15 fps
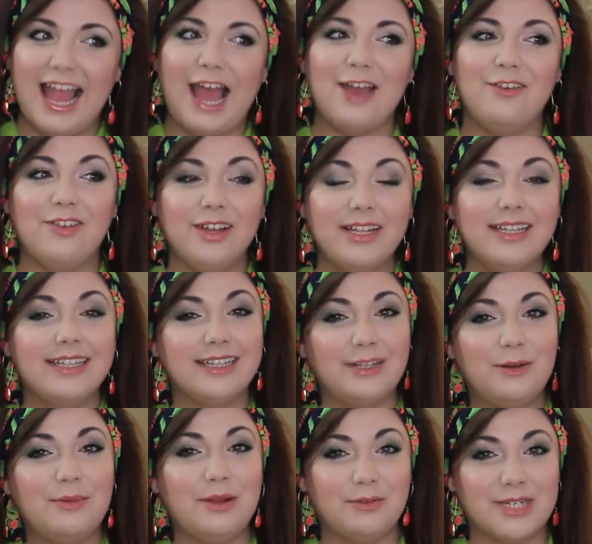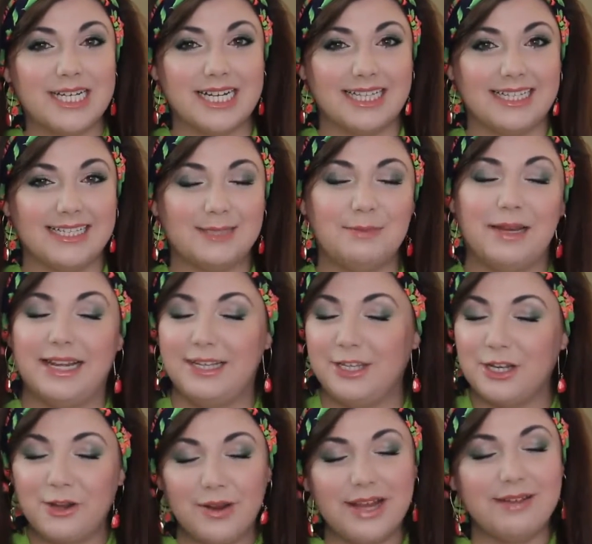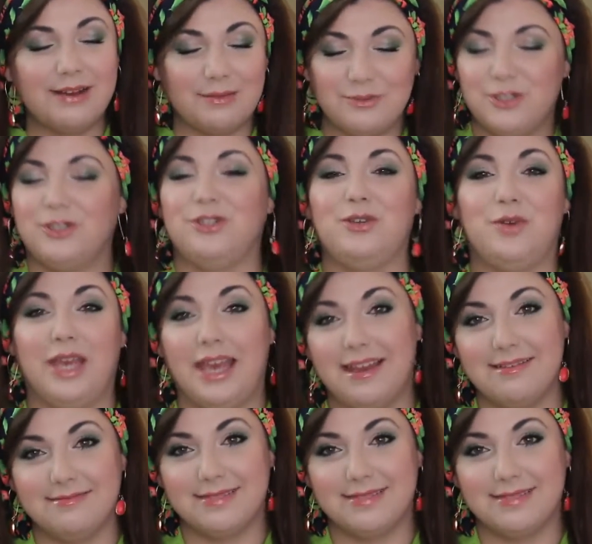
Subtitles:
I feel a little bit ridiculous, but you know what? I'm just doing it.